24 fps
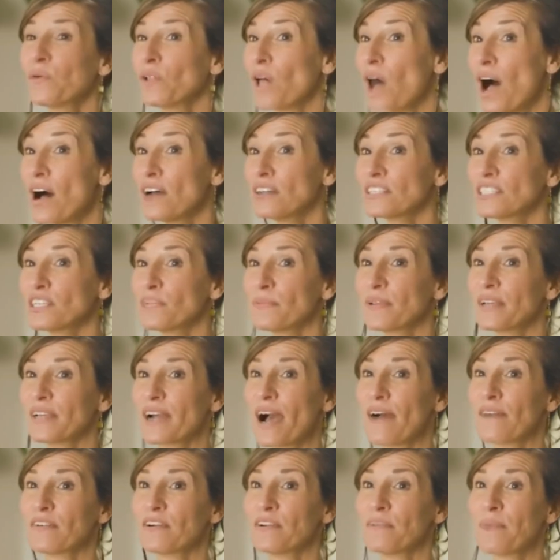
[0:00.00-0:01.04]
You will also be
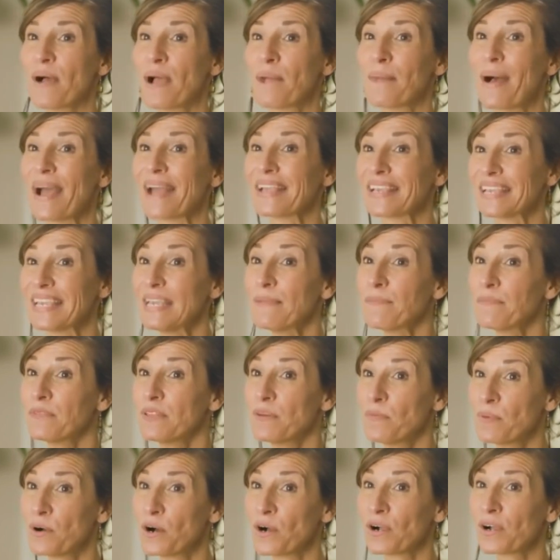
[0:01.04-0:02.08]
covered by my Keep
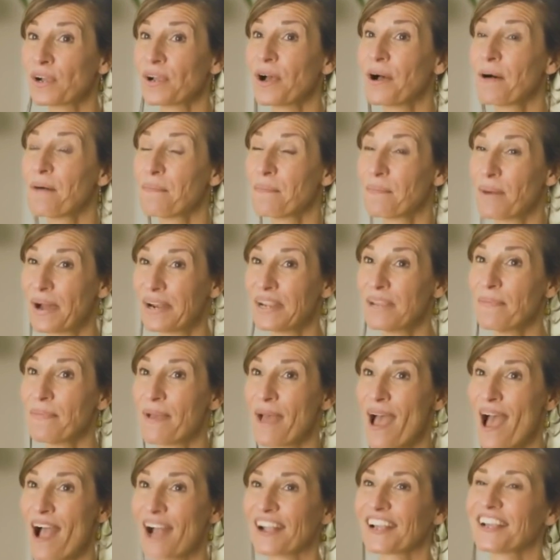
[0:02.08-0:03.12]
the Book Money
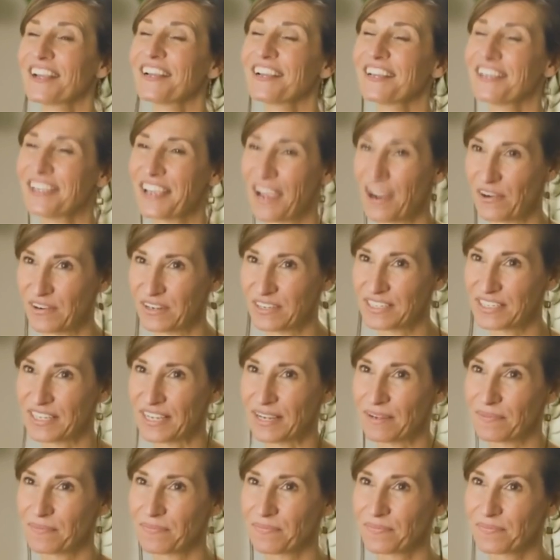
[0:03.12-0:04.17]
Back
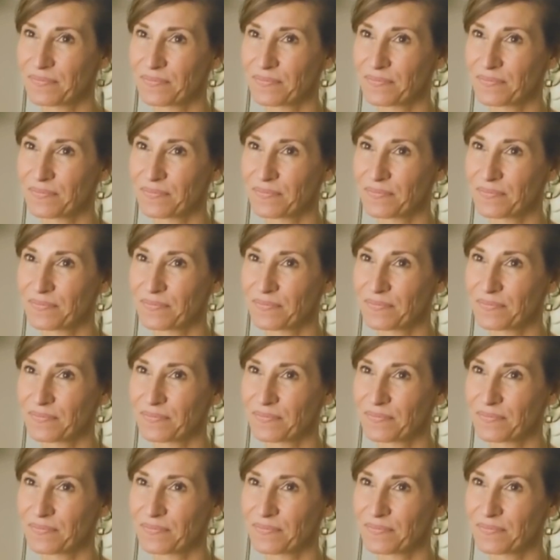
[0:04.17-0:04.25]
Guarantee.